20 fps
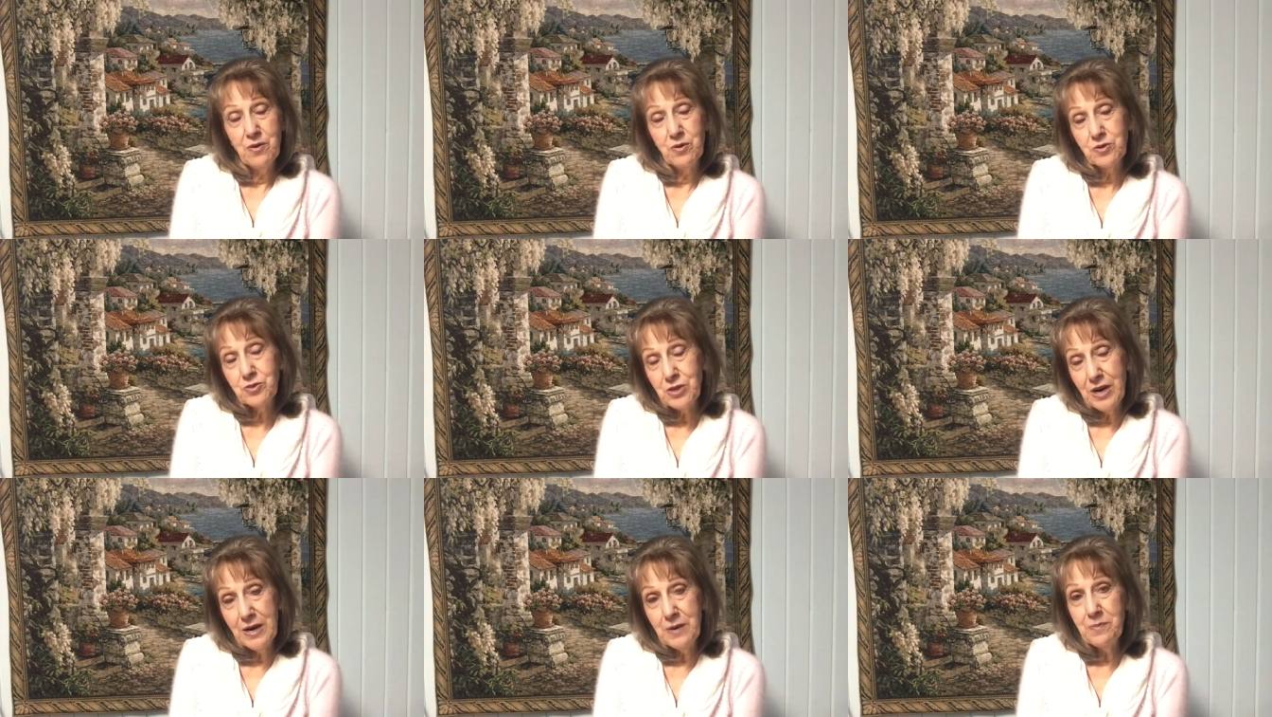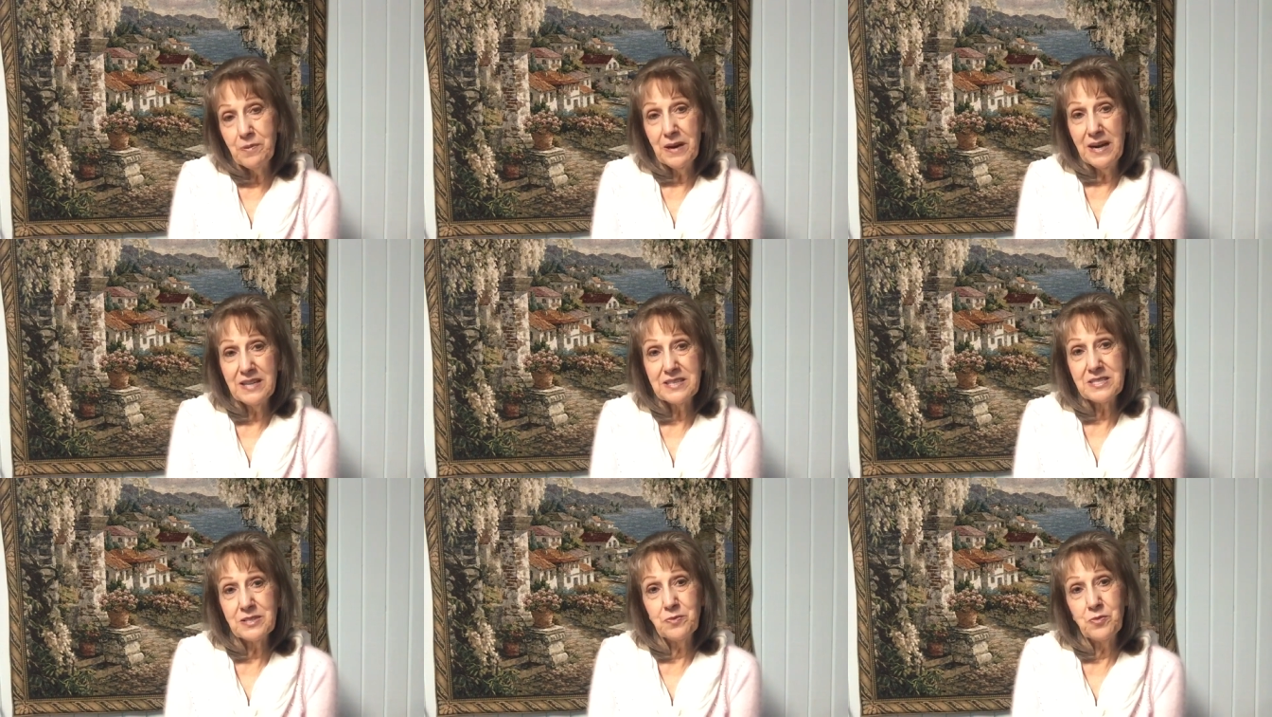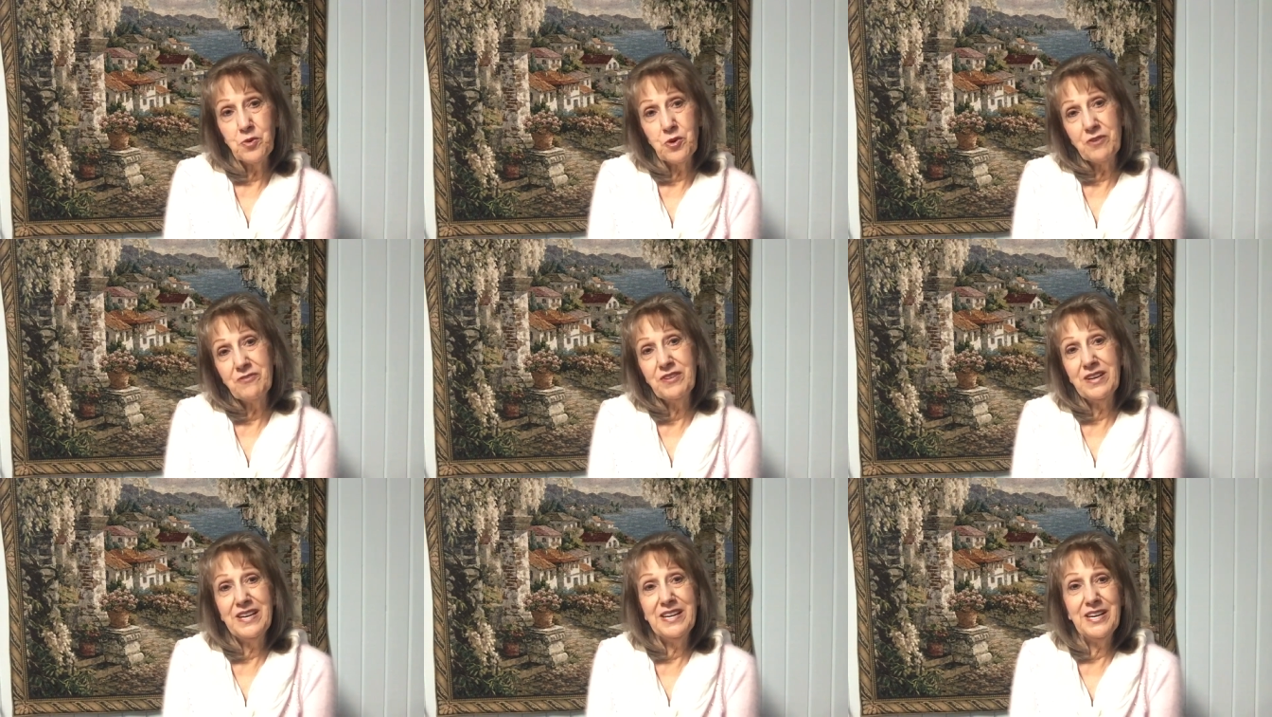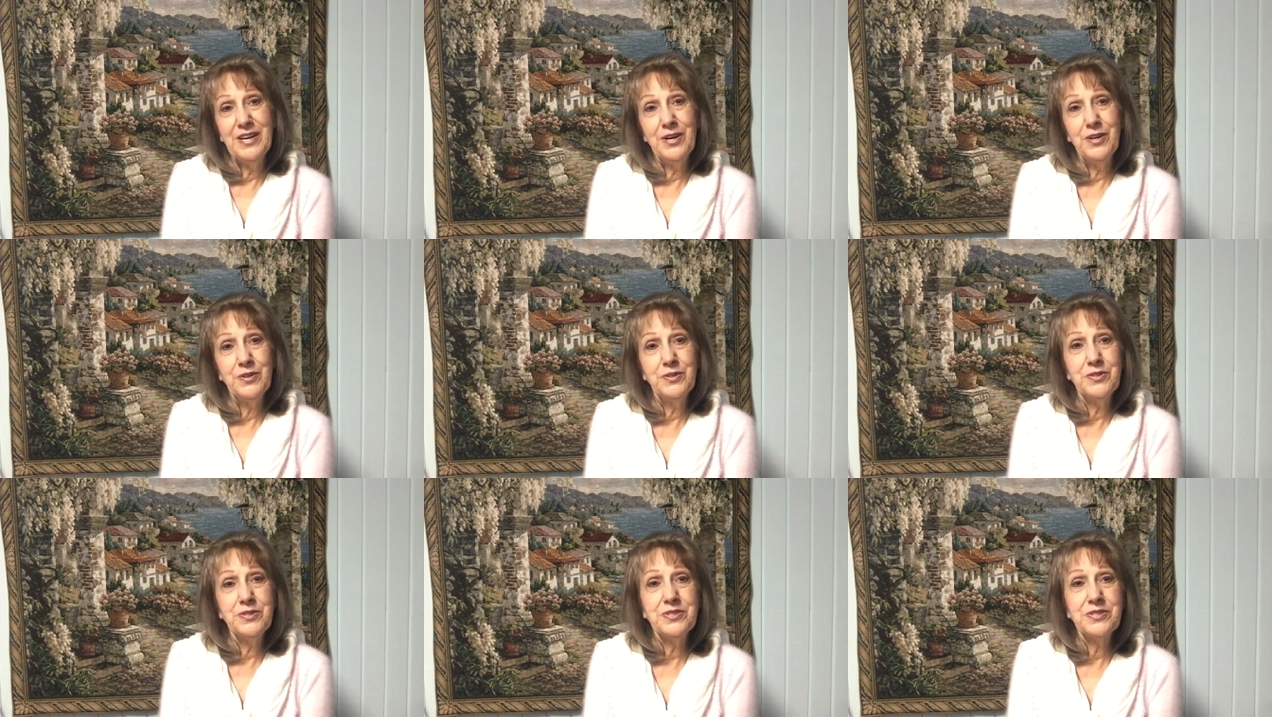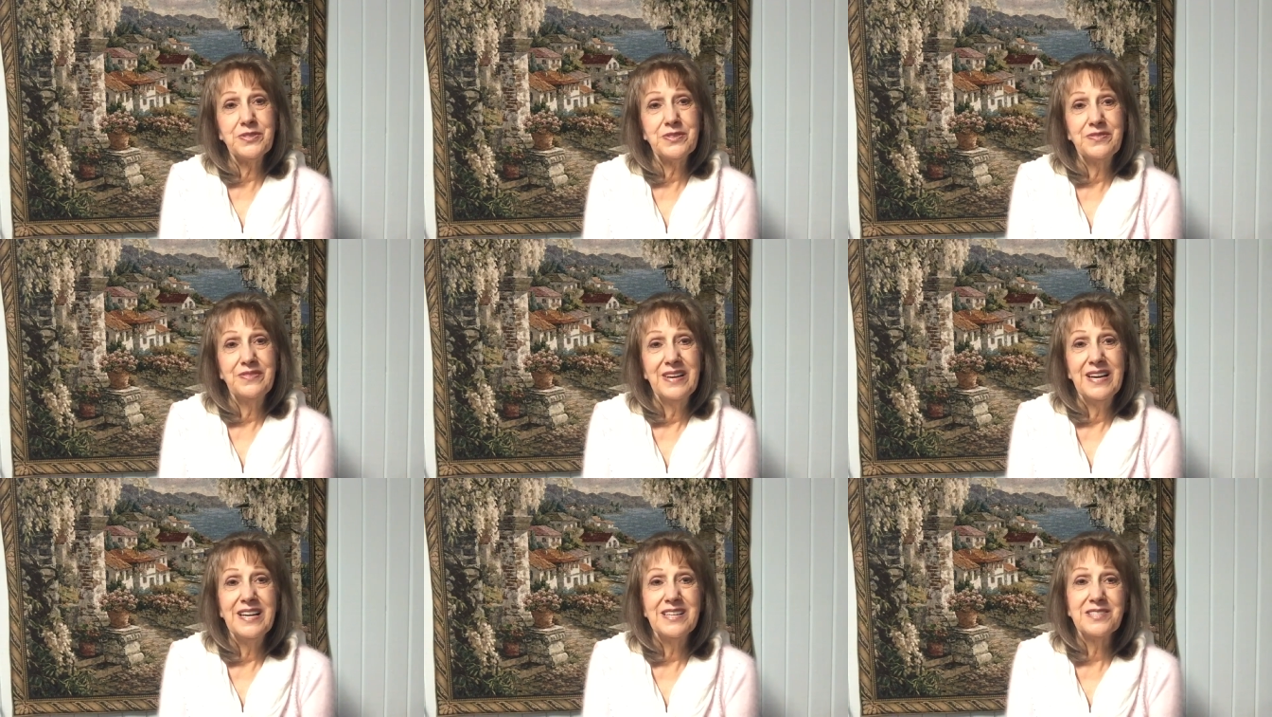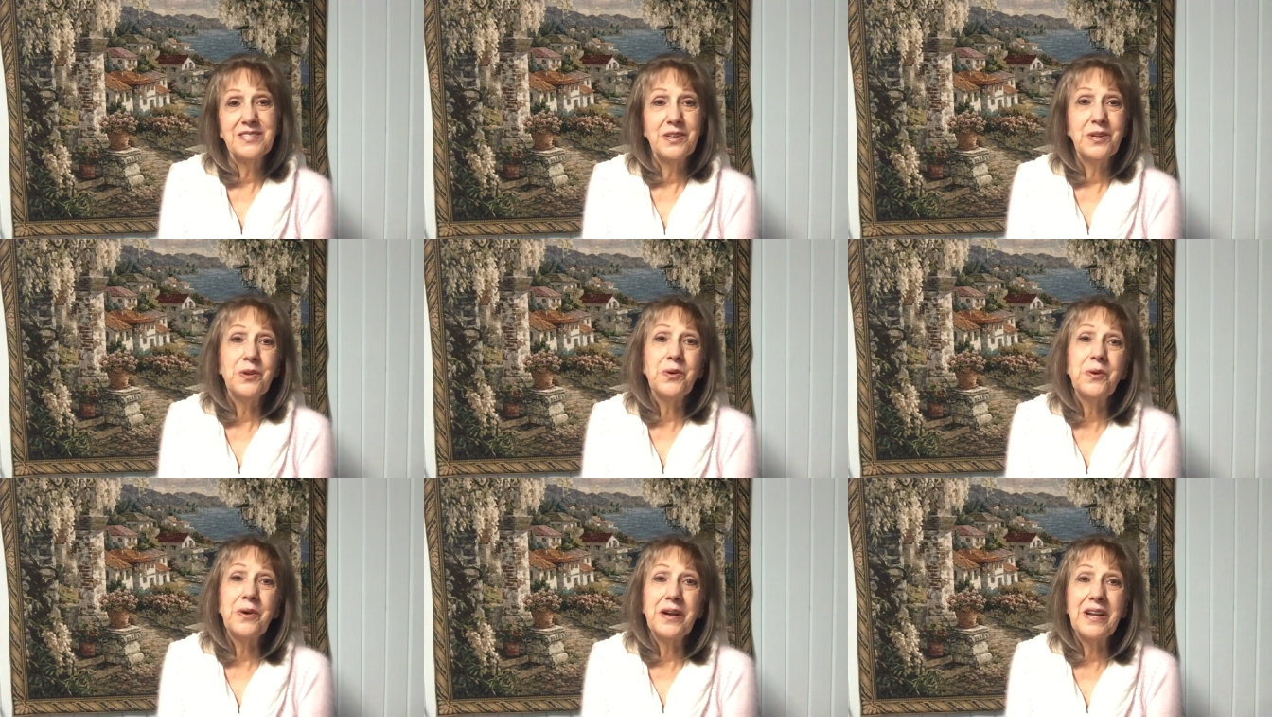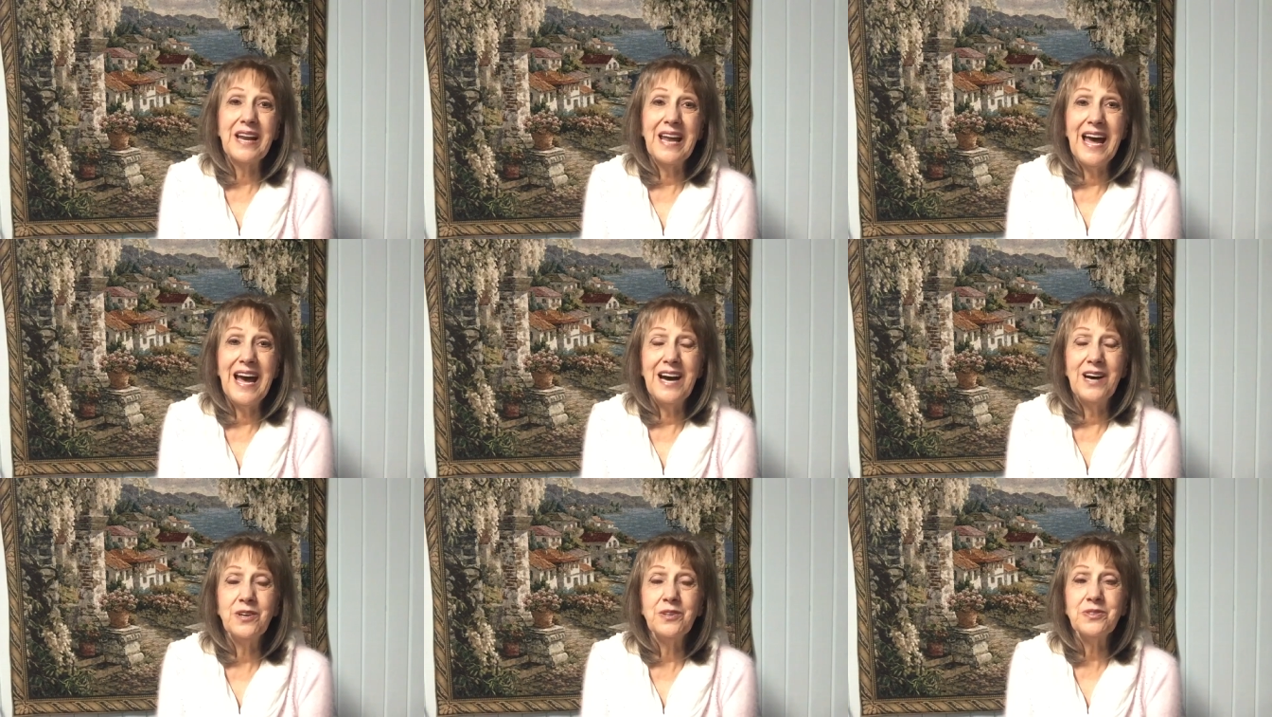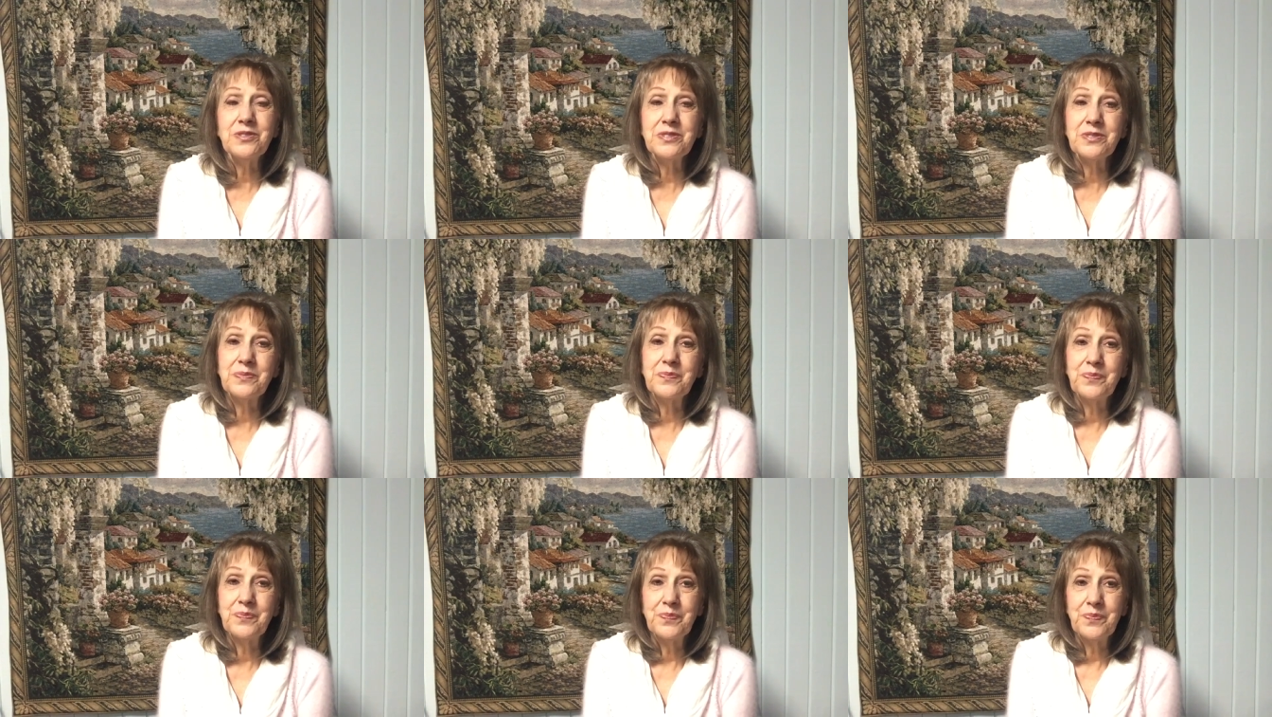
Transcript: will try to put out some more videos as the Lord allows.